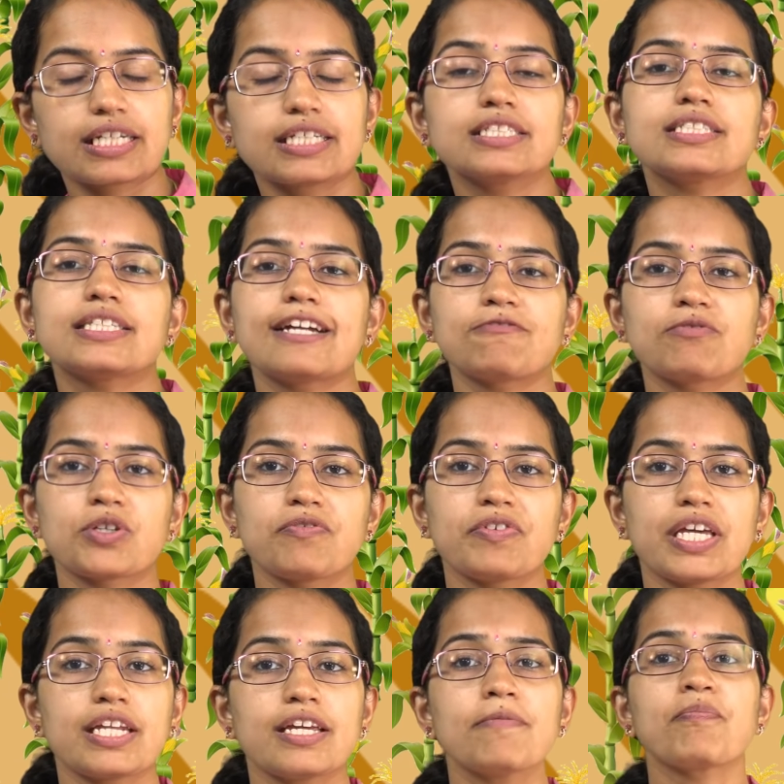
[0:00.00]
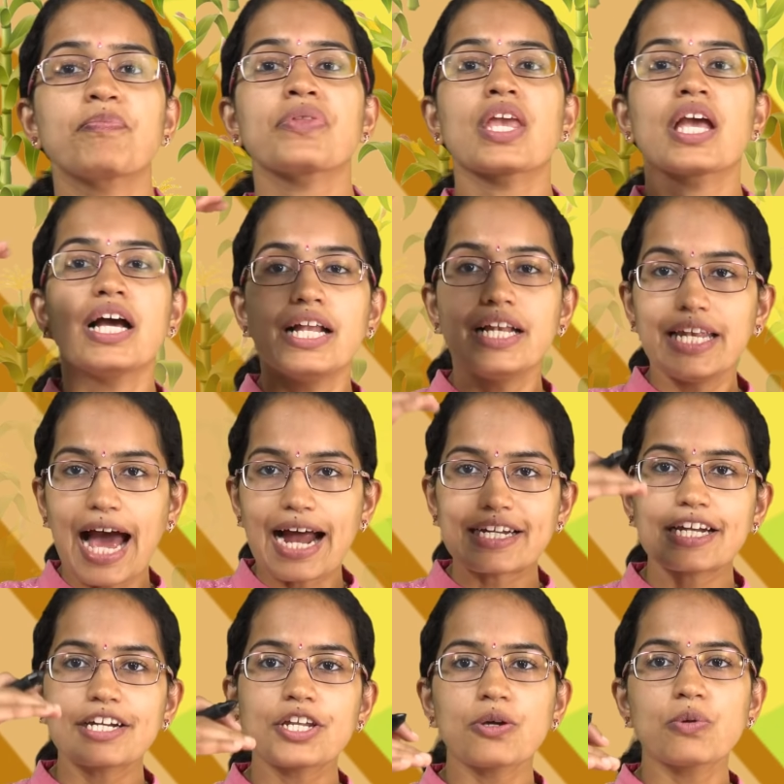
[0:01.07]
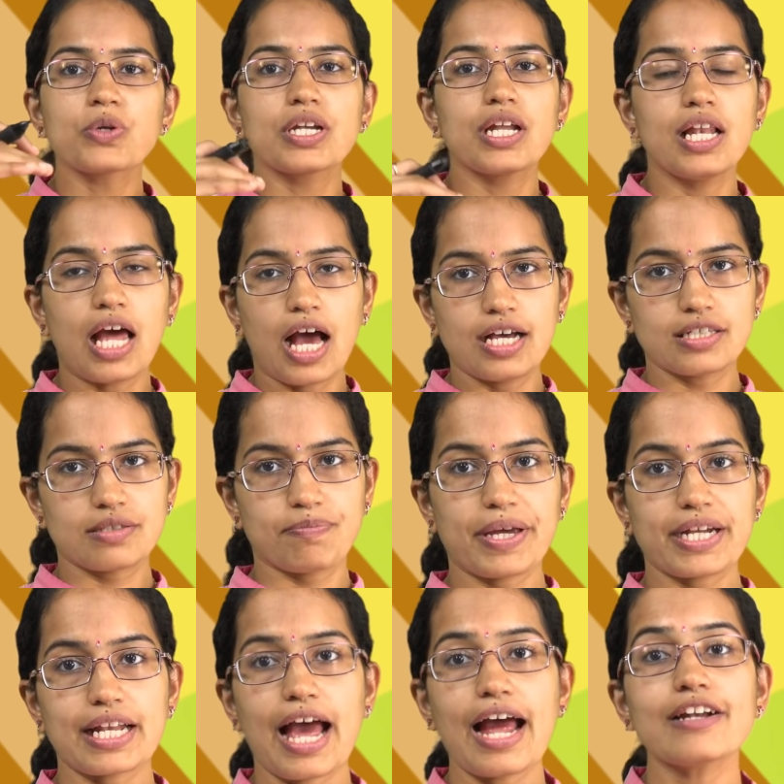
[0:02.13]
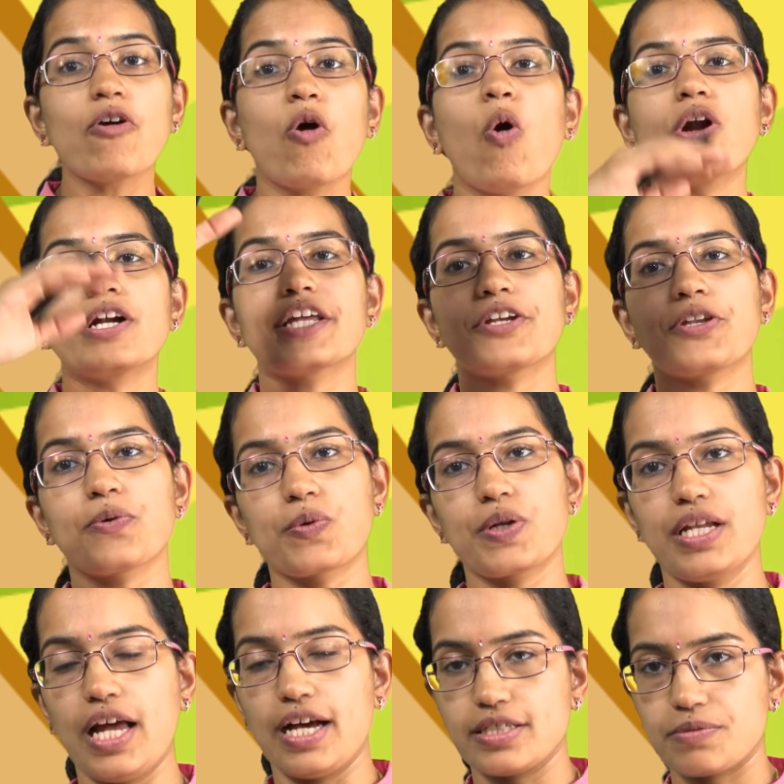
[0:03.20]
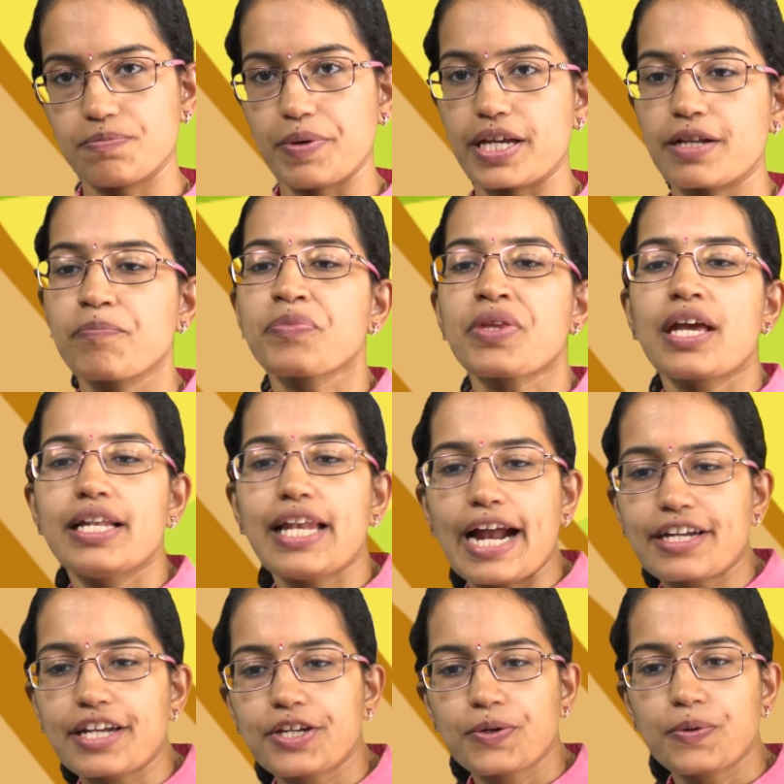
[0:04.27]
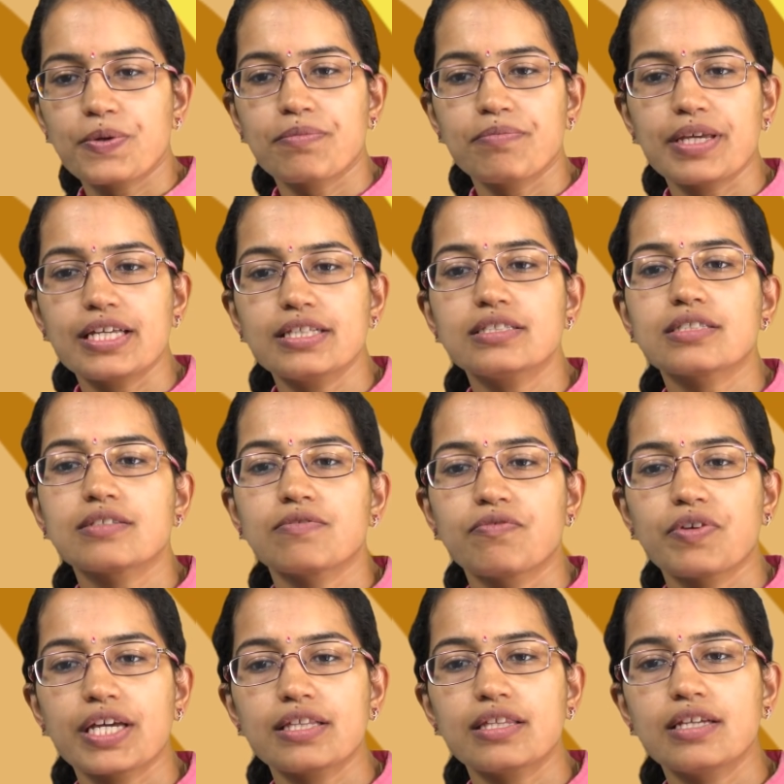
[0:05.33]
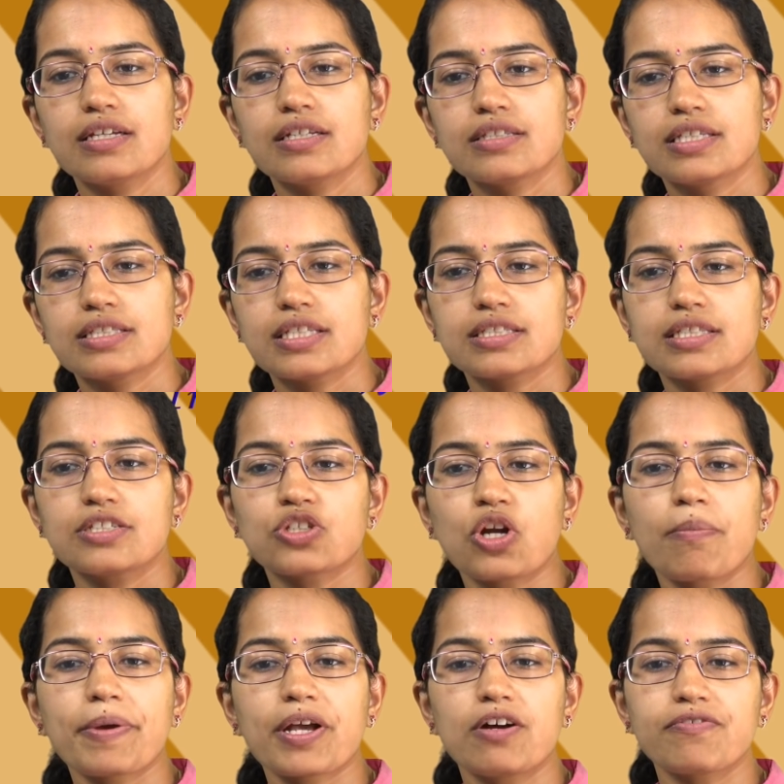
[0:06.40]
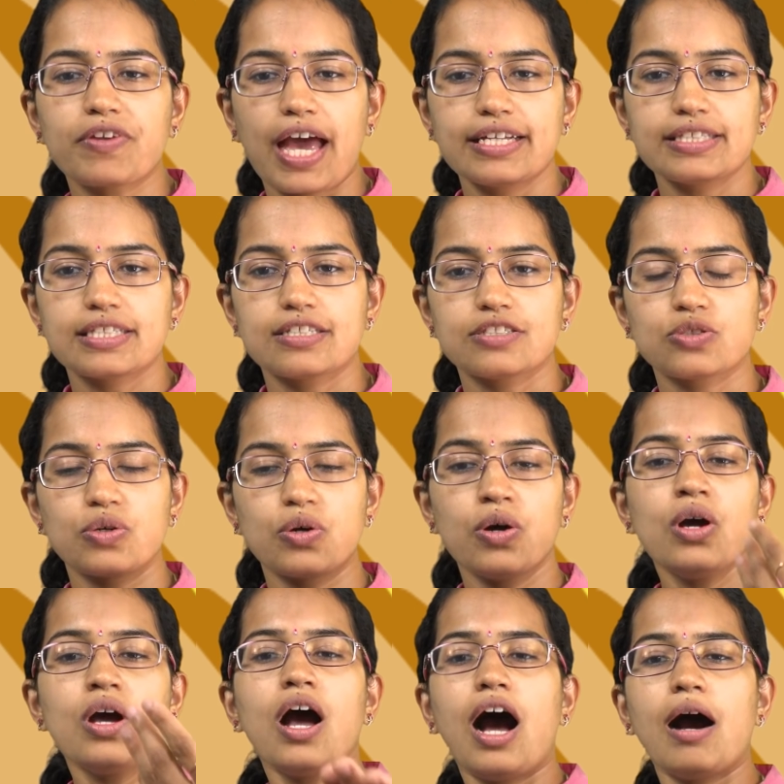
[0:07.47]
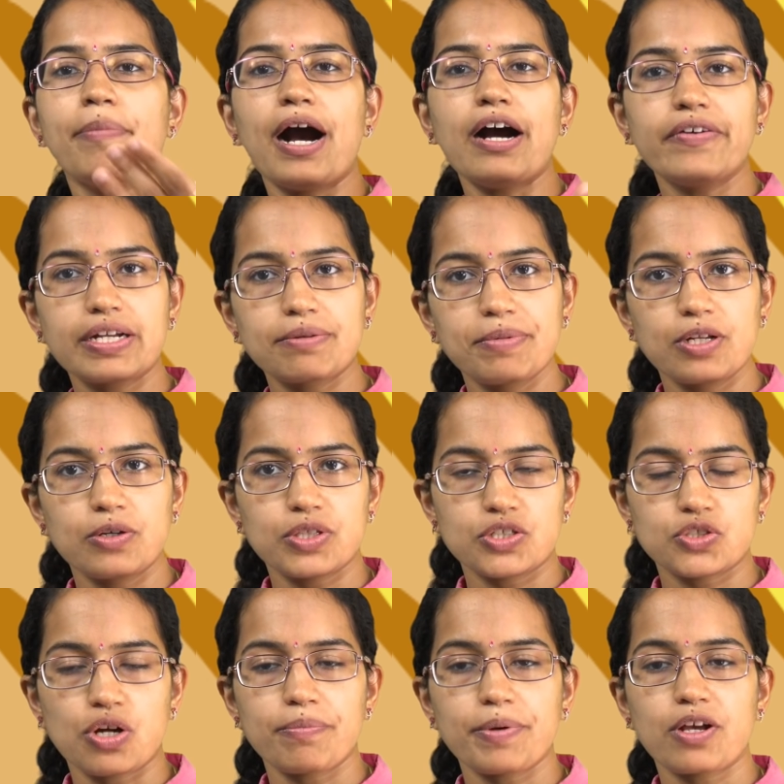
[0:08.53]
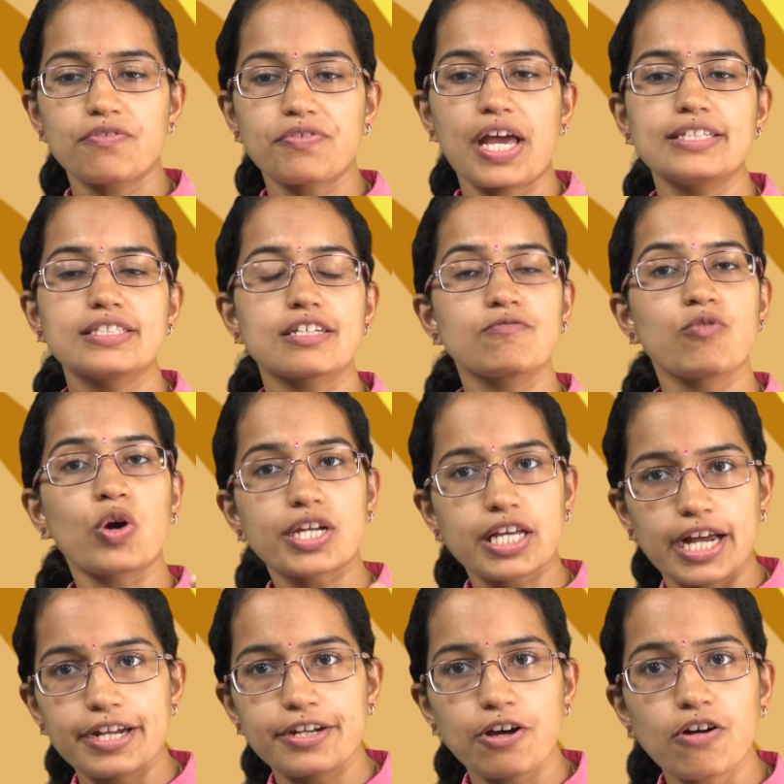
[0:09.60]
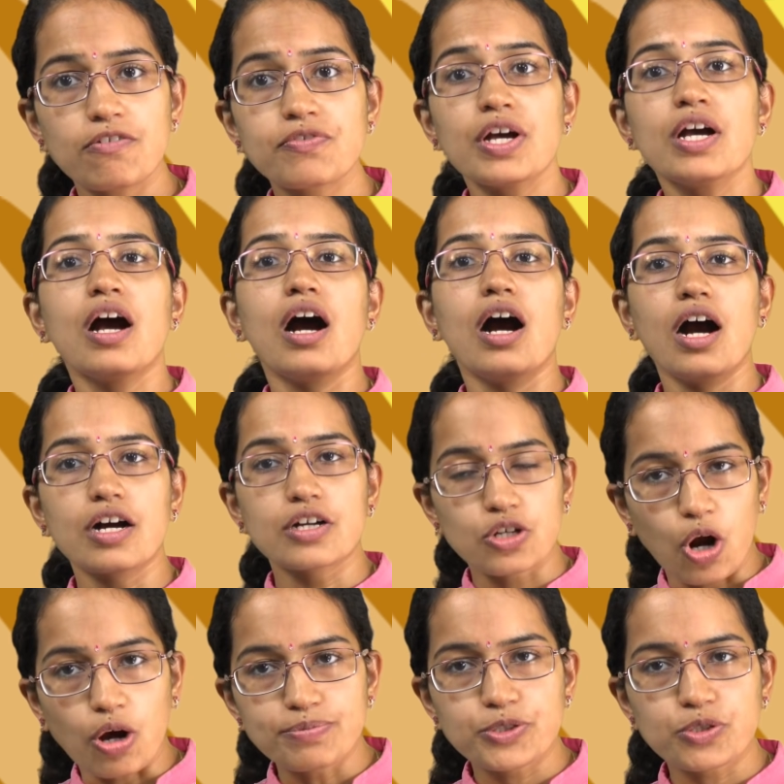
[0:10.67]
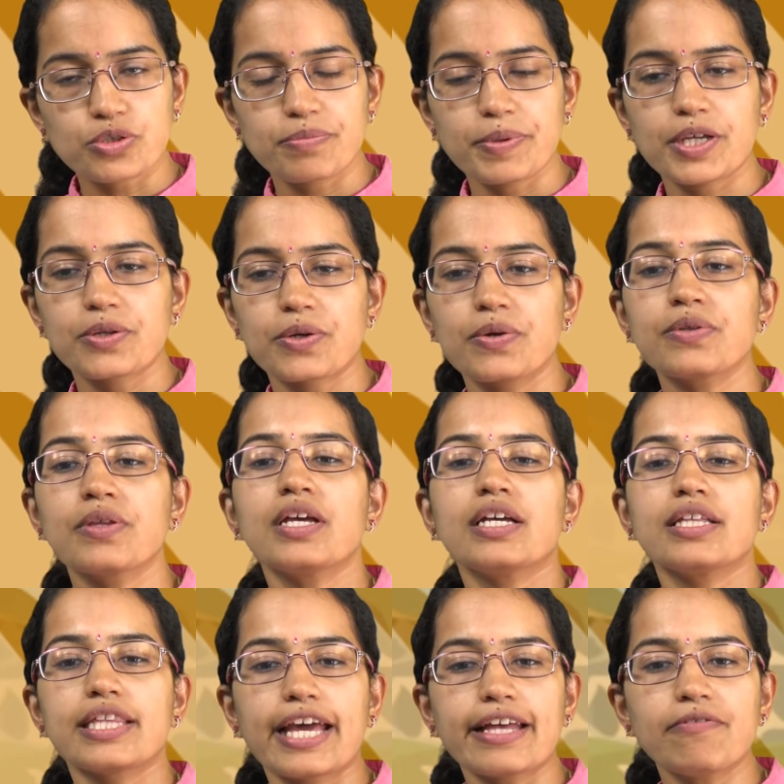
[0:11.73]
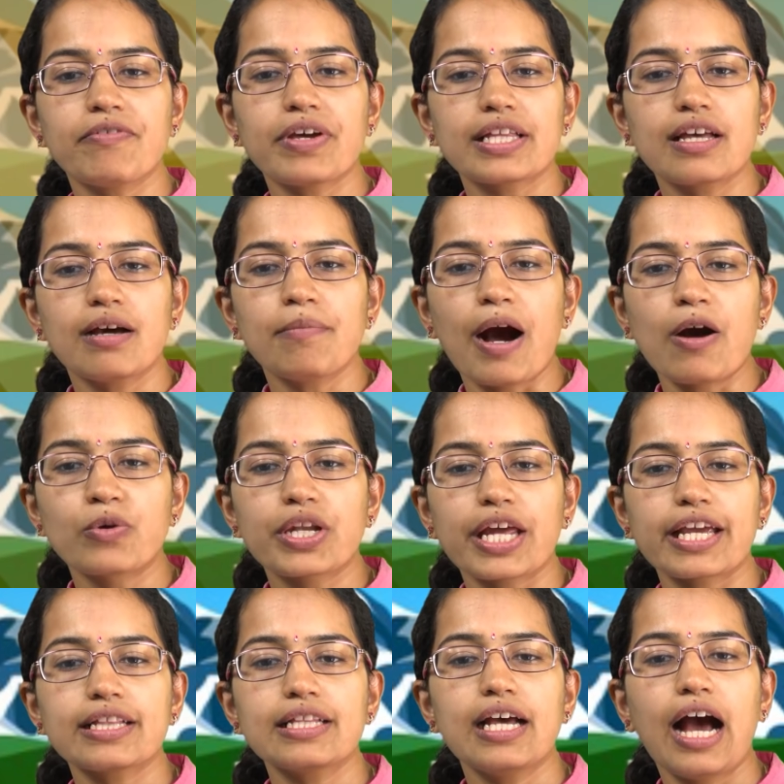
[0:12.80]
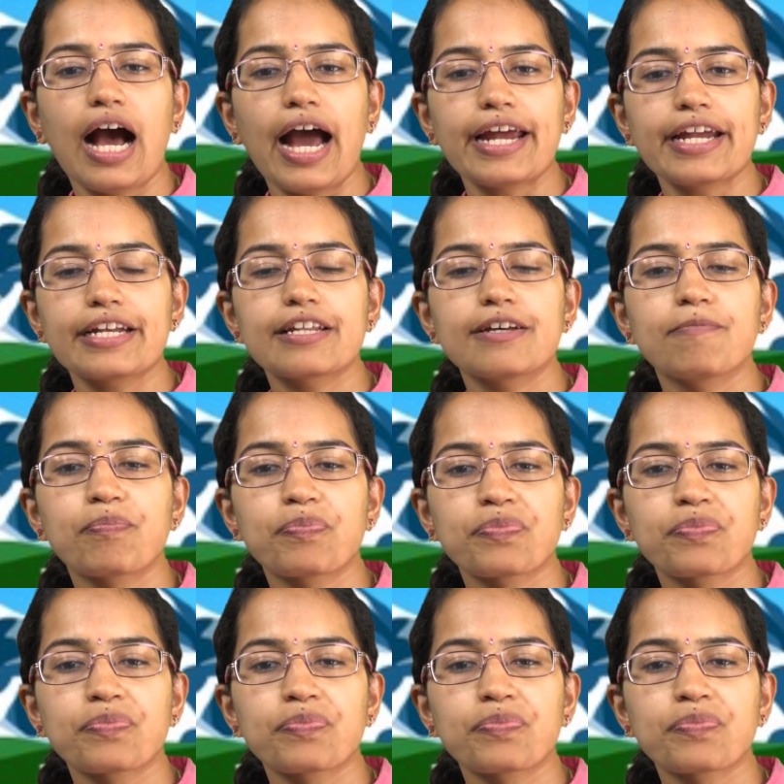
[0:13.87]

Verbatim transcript: trends that would vary. Latitudinal aspect and altitudinal aspect. Latitude means with, this is the Tropic of Cancer, so above and below the Tropic of Cancer, what kind of uh, crops could be grown. Then with the mountain height,